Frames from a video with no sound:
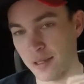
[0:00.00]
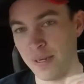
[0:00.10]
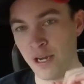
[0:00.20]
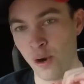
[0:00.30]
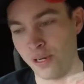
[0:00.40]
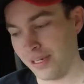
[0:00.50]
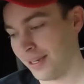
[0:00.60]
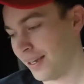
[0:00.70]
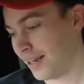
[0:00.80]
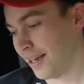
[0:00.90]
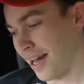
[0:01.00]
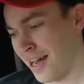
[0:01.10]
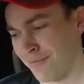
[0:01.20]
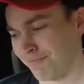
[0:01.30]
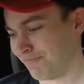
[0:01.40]
to be noted.
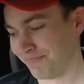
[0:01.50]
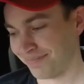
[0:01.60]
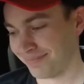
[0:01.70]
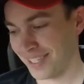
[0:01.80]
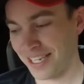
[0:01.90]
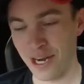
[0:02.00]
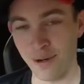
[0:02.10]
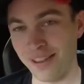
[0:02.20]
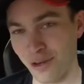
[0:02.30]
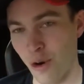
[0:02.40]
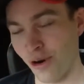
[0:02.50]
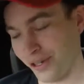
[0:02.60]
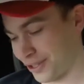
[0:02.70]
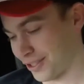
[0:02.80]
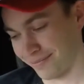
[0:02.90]
You know, in the
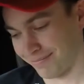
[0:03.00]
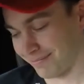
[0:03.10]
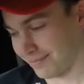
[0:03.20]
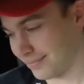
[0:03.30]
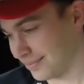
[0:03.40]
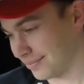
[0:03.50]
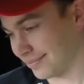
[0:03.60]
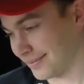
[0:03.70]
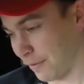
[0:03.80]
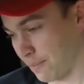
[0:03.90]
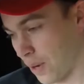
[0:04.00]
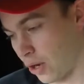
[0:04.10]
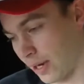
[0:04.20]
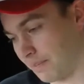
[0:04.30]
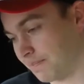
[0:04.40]
corners, different
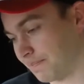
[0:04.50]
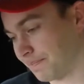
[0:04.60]
ballgame.